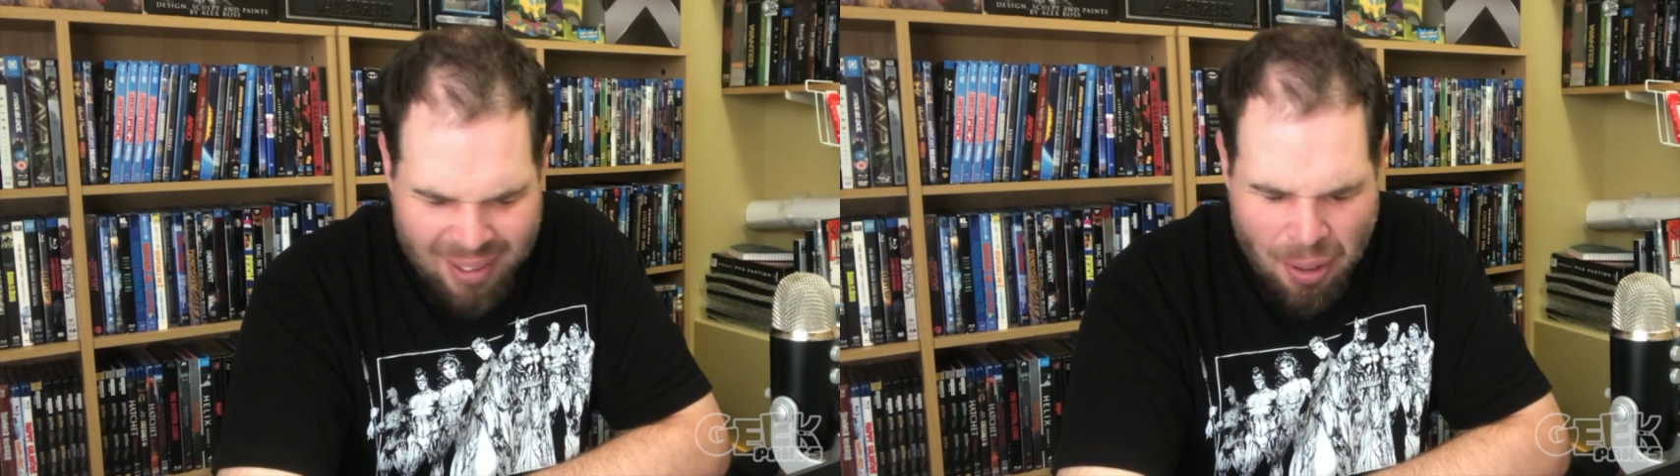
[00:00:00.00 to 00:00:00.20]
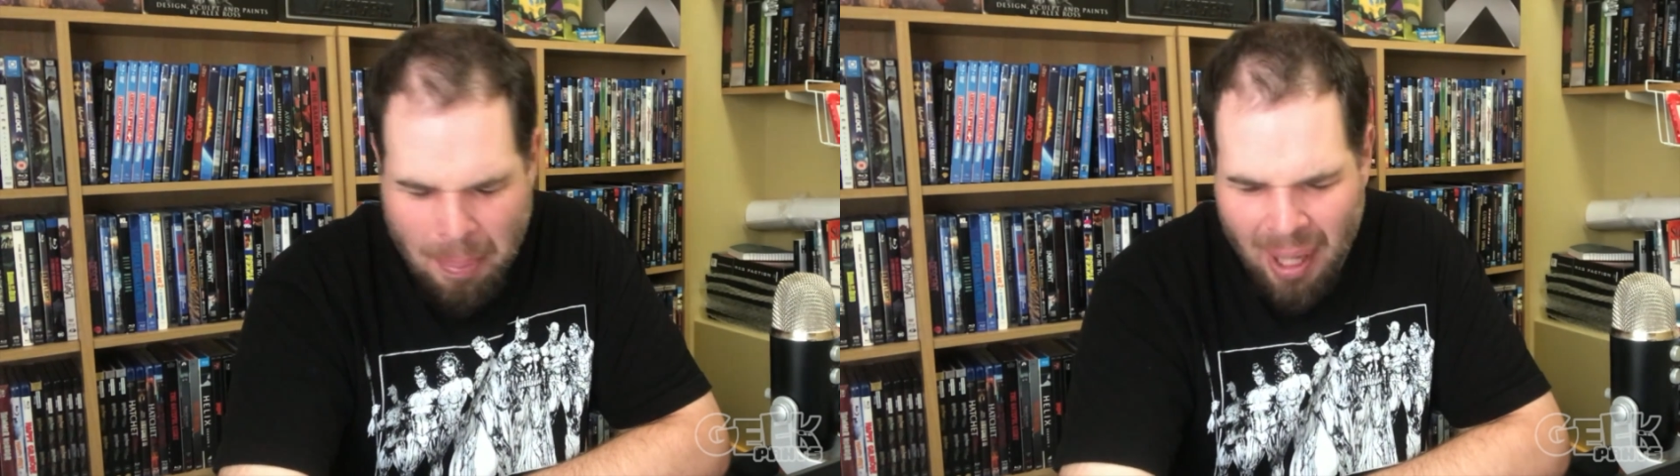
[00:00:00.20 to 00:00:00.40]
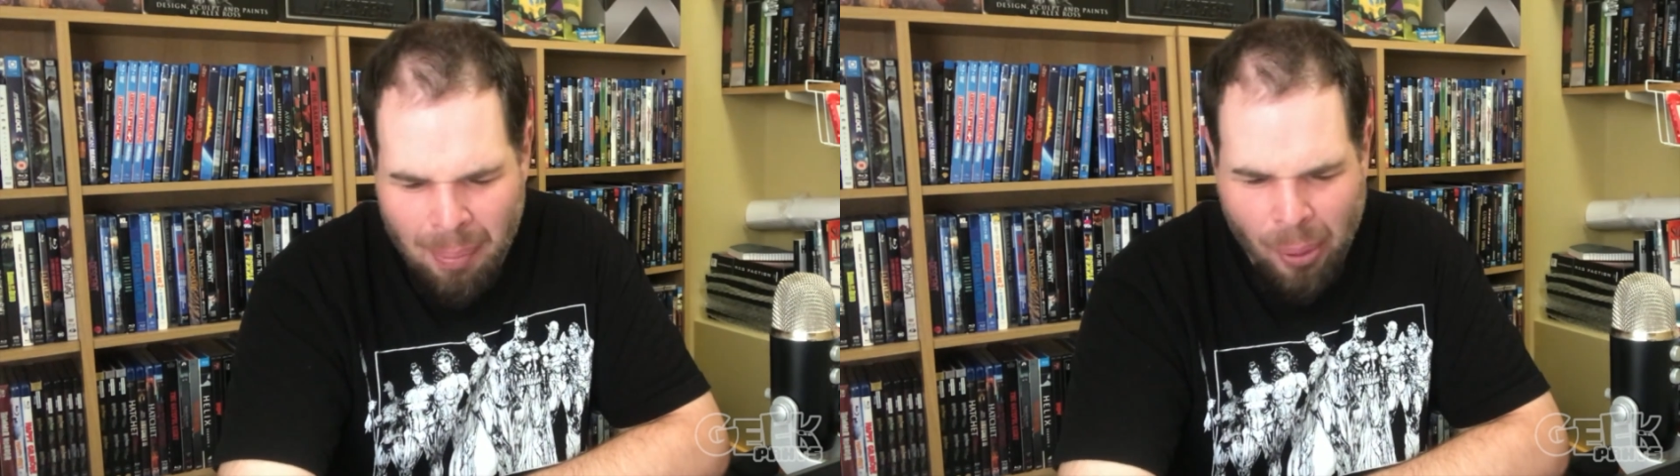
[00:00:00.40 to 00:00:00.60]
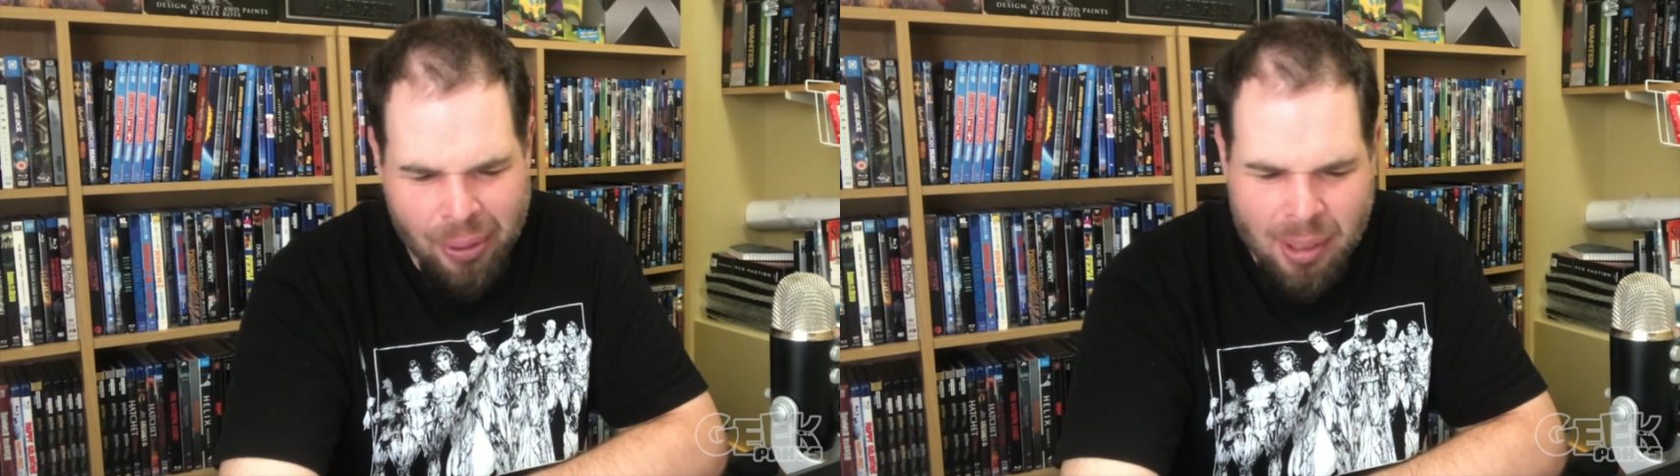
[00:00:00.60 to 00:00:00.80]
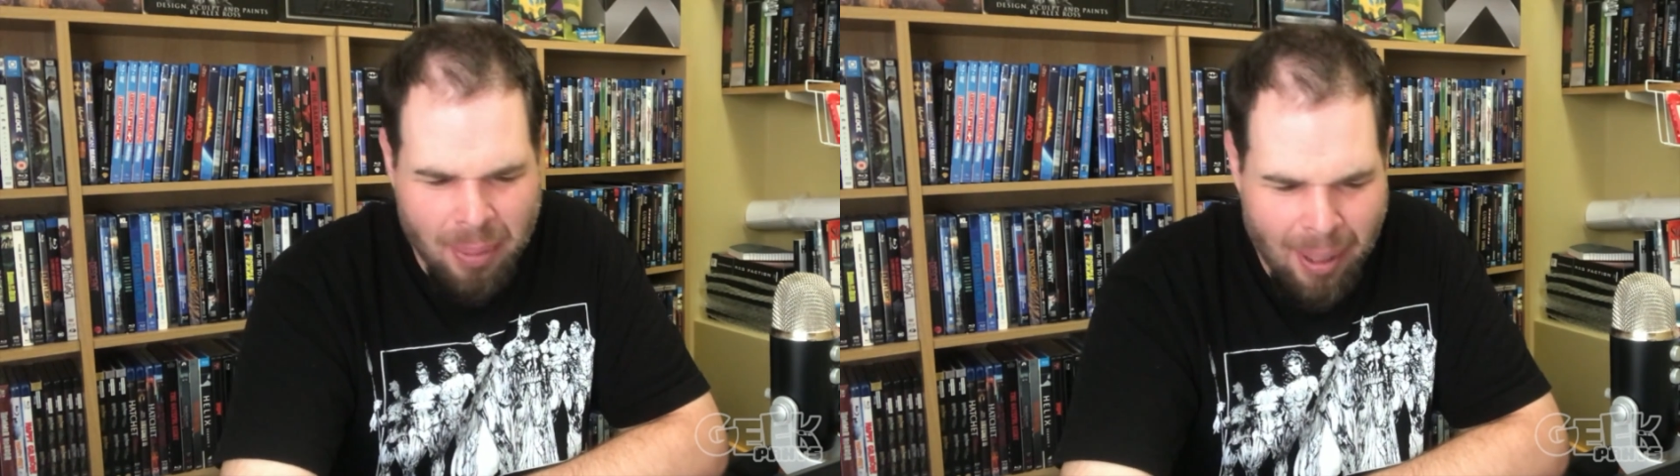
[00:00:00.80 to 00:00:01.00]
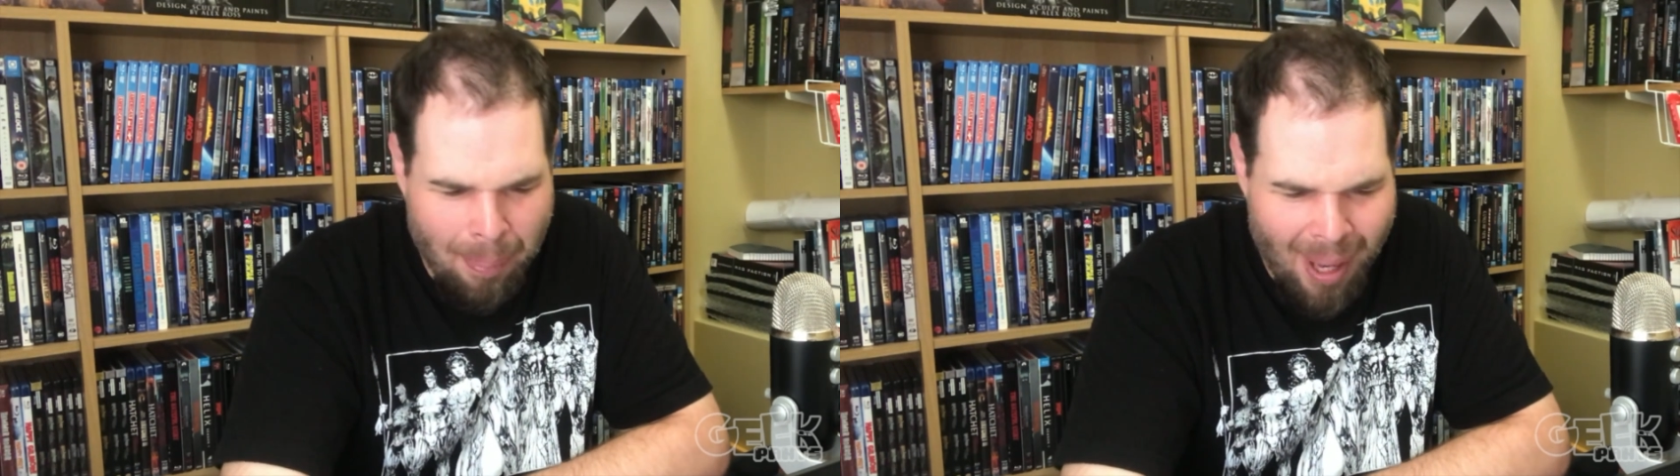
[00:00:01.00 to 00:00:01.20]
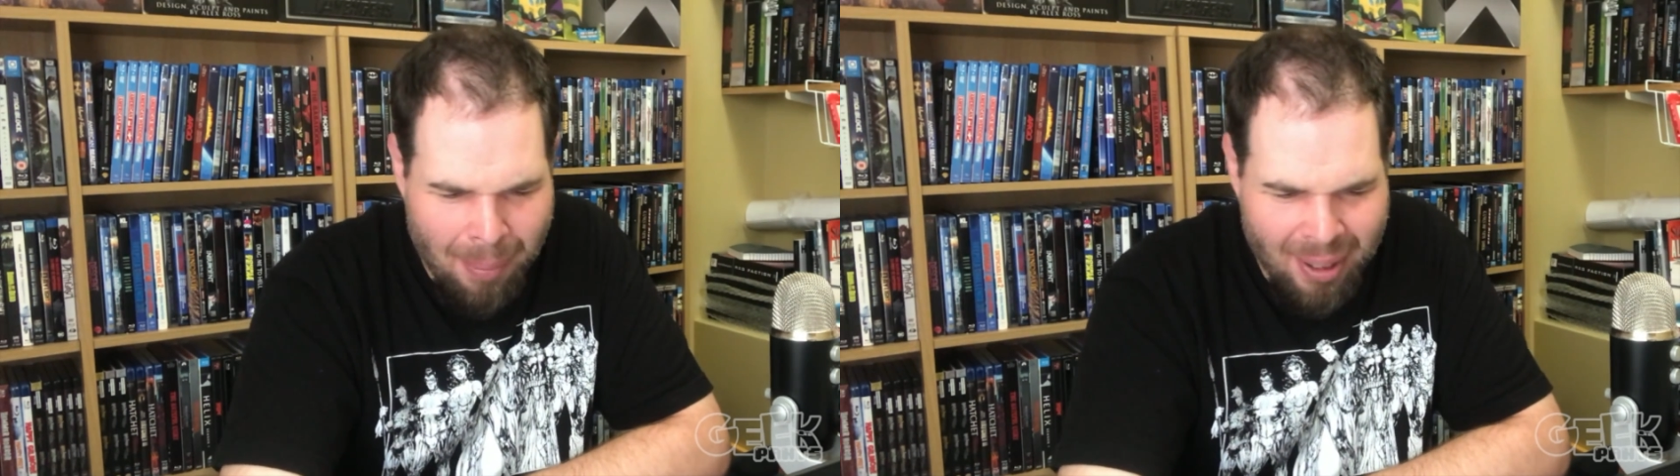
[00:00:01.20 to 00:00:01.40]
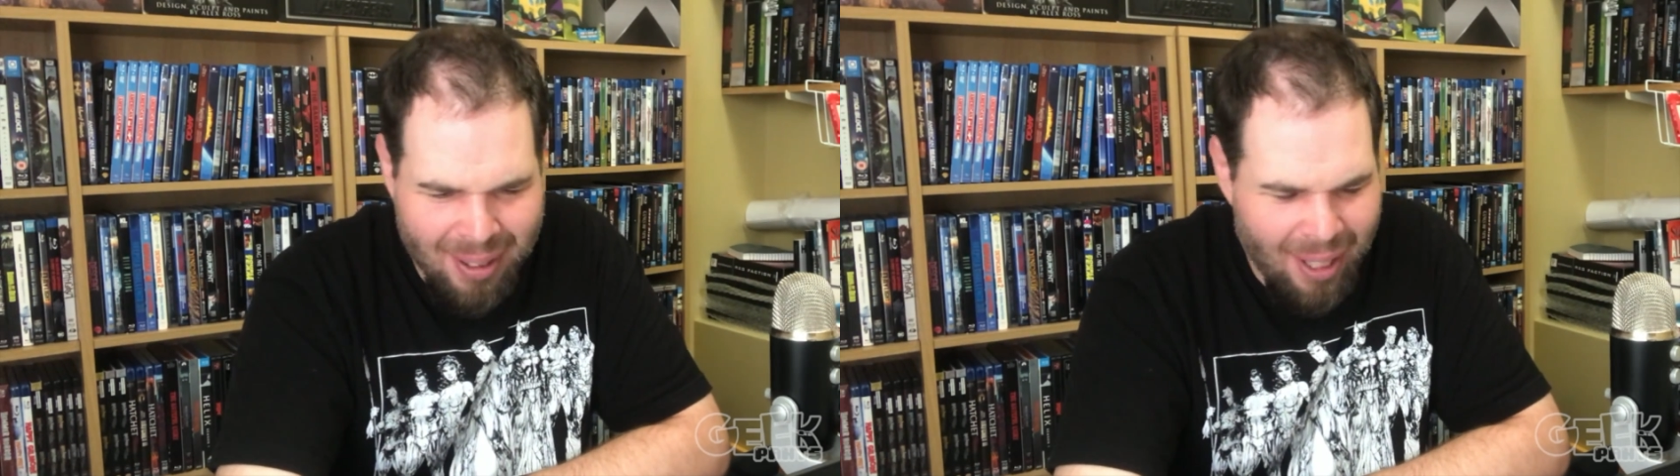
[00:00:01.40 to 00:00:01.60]
still mind blowing to me that
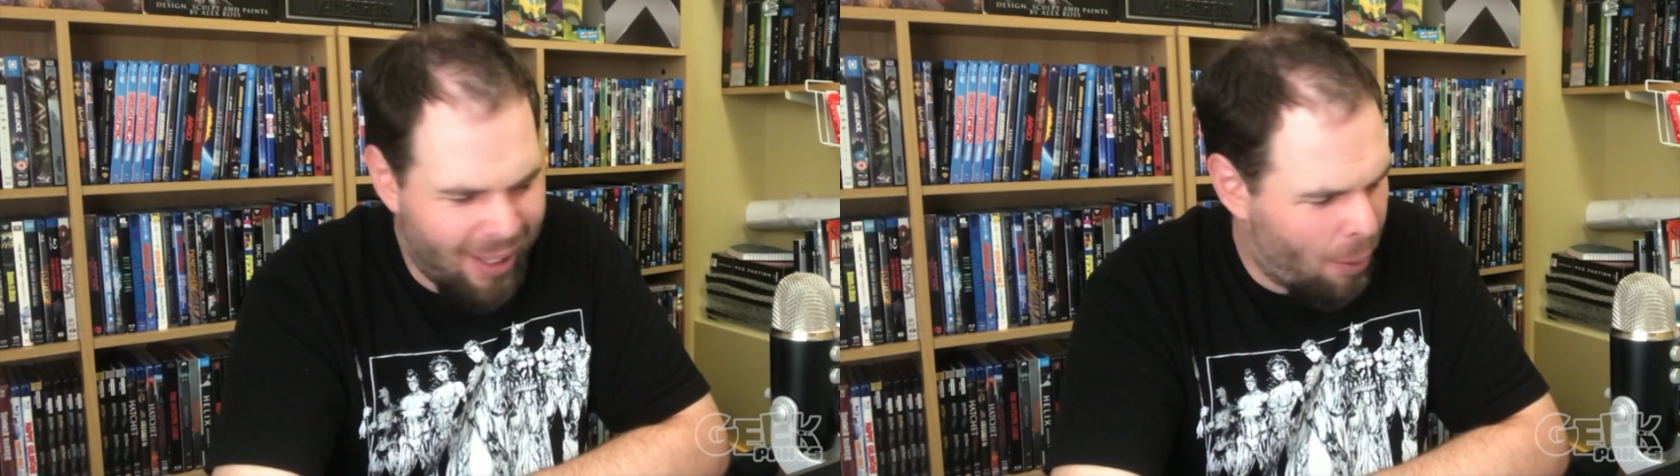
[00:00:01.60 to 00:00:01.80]
Batman died.